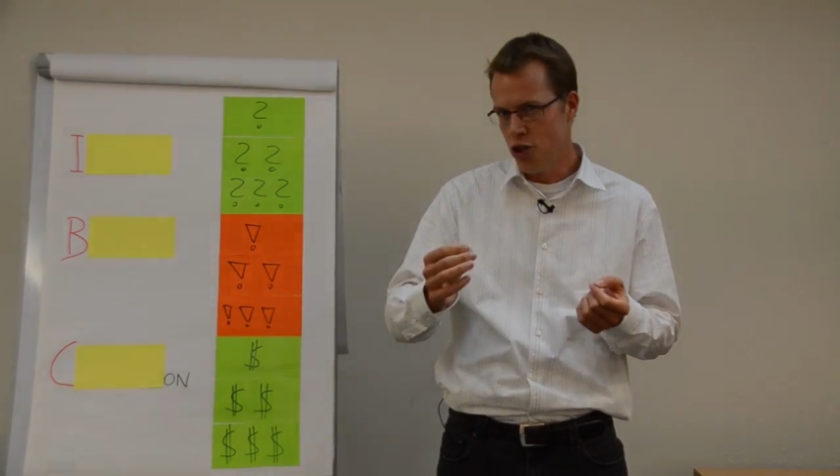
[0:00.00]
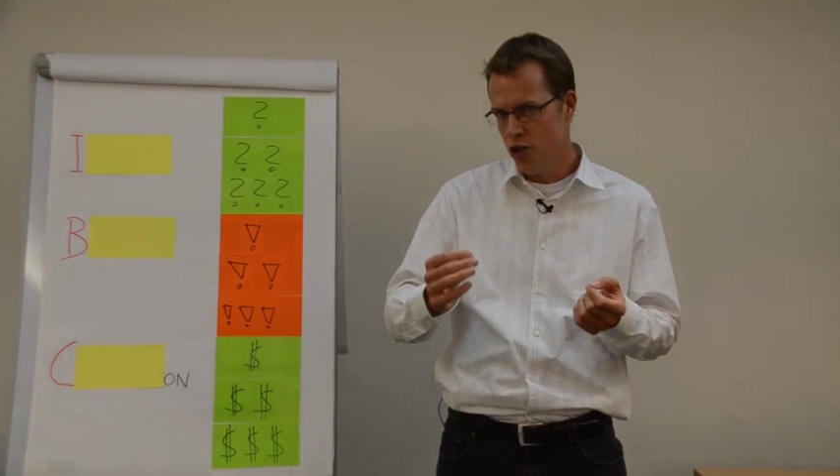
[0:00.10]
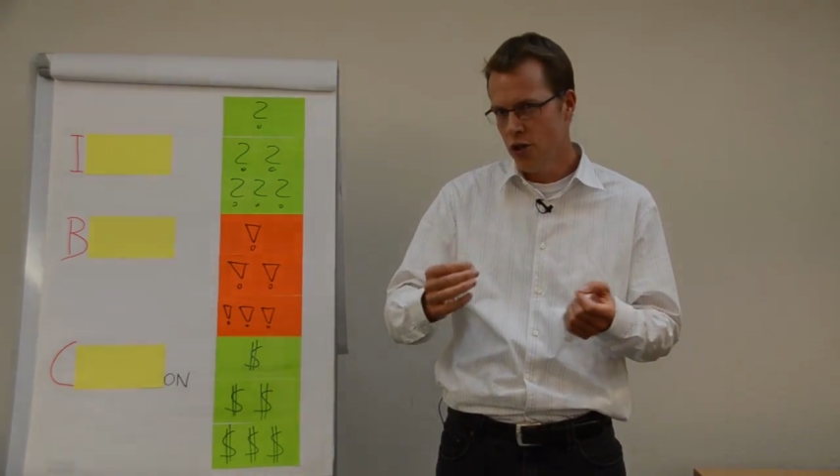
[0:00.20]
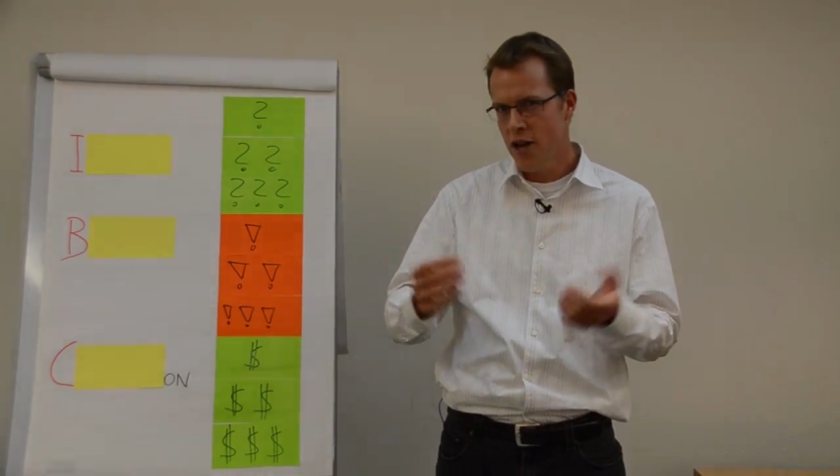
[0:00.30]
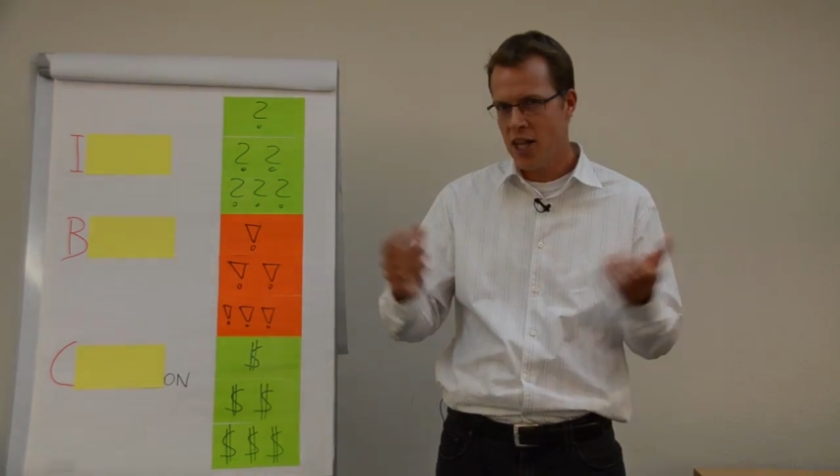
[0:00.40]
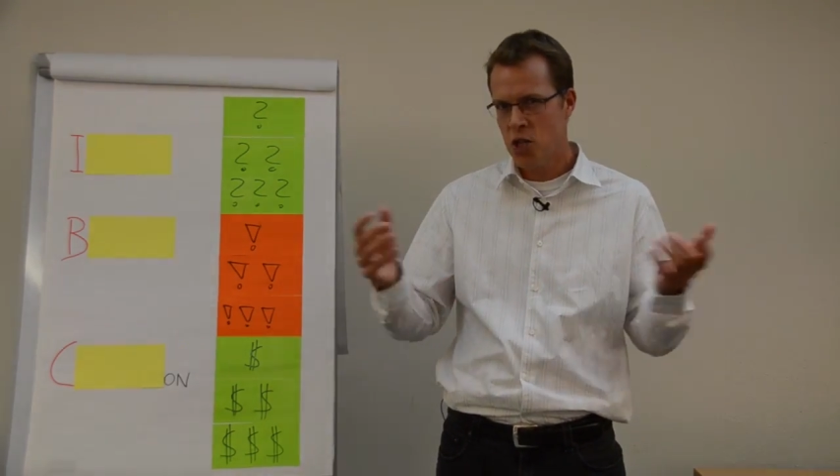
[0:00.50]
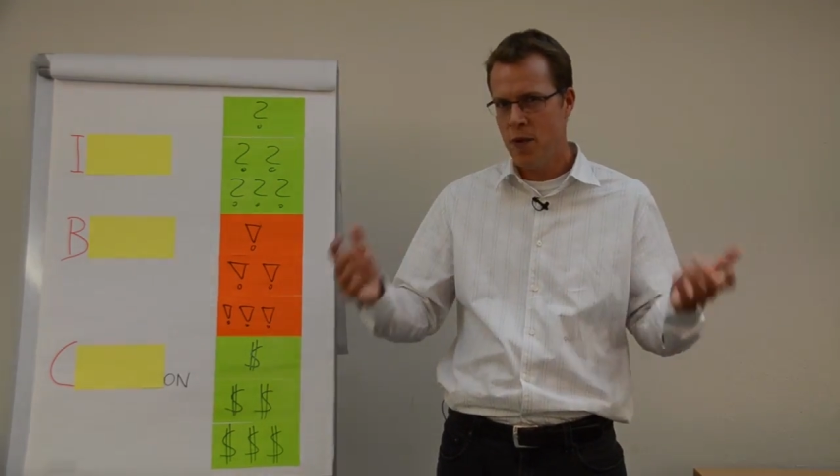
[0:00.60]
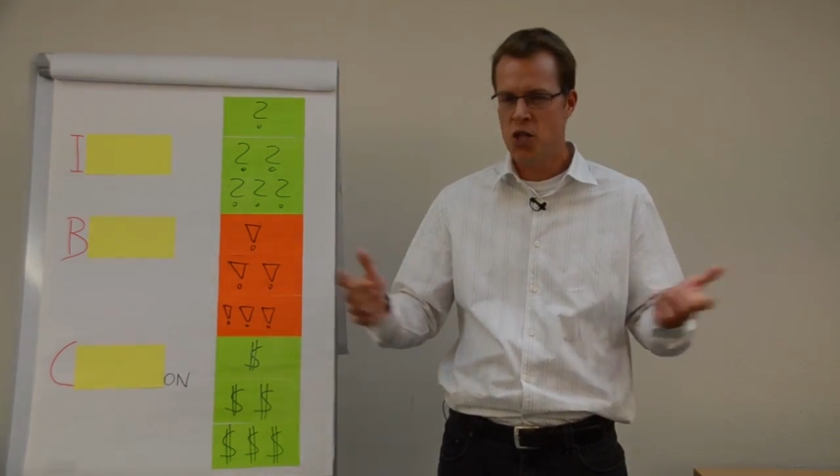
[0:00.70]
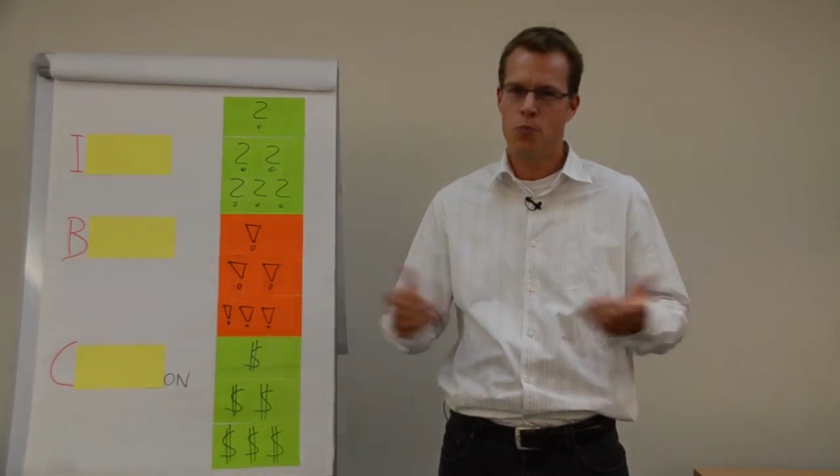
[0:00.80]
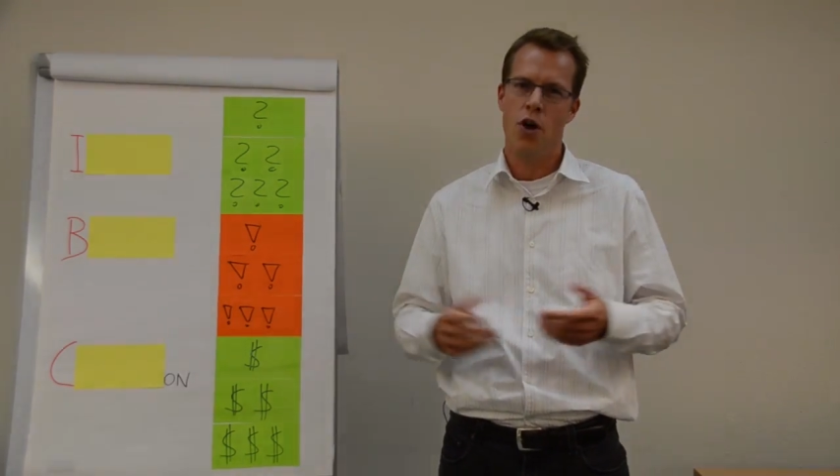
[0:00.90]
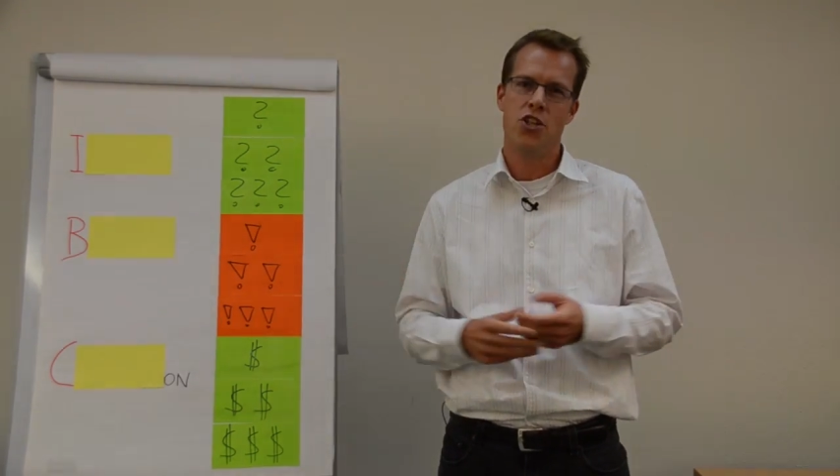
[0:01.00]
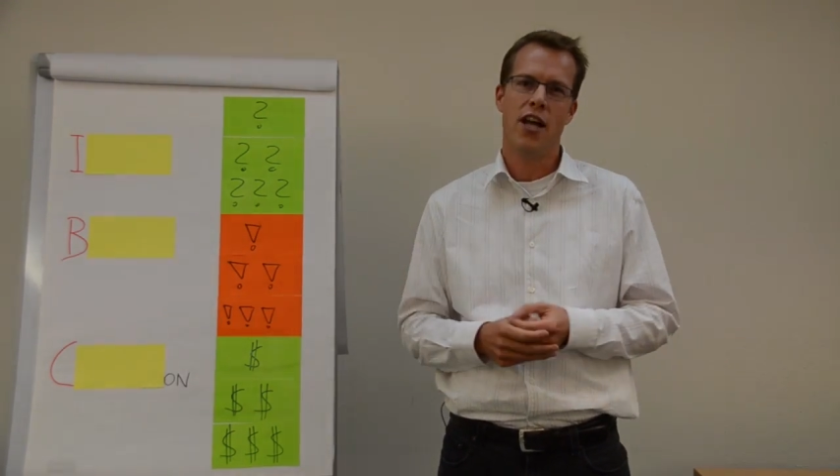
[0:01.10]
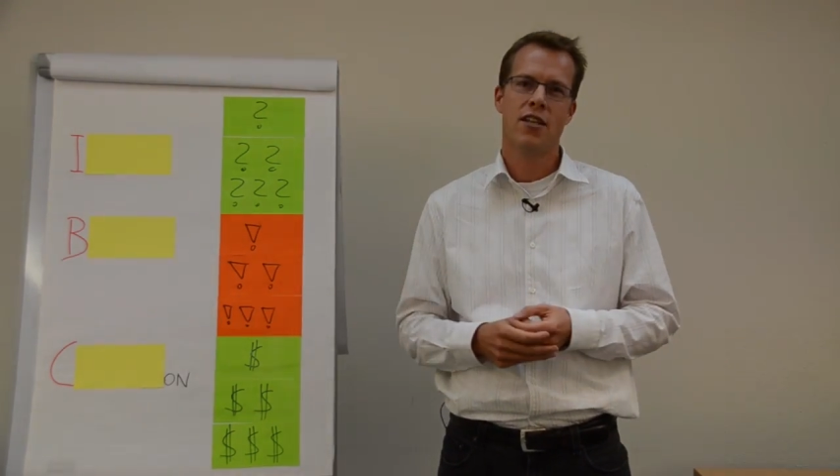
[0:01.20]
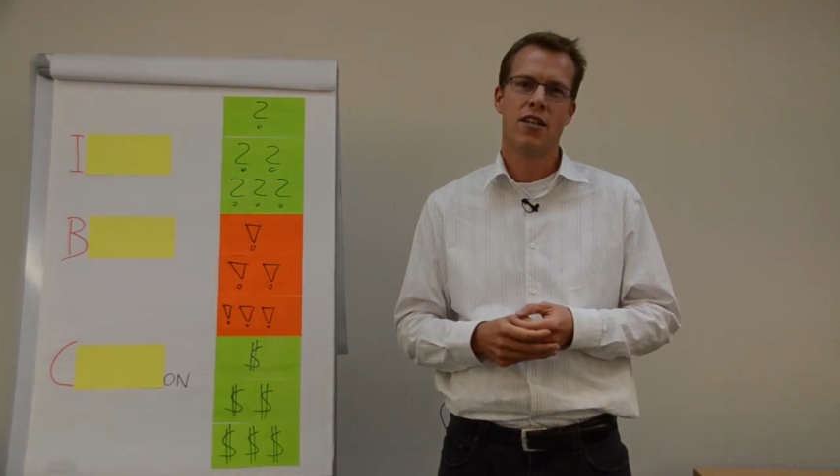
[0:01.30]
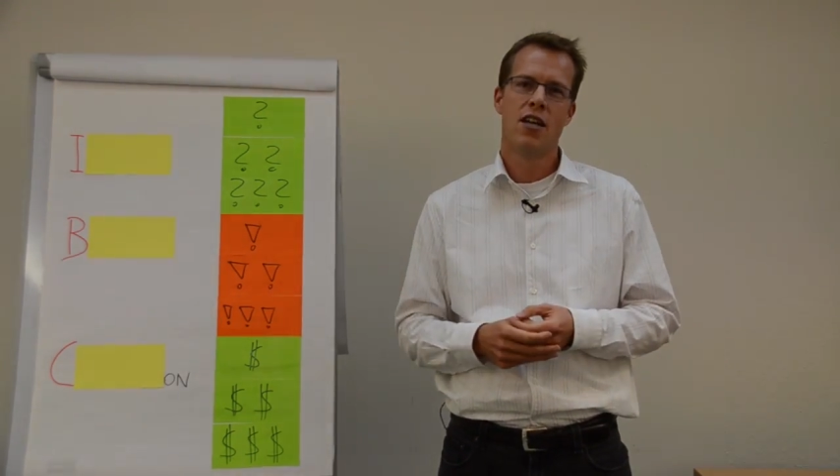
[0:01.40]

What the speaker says: your next speech project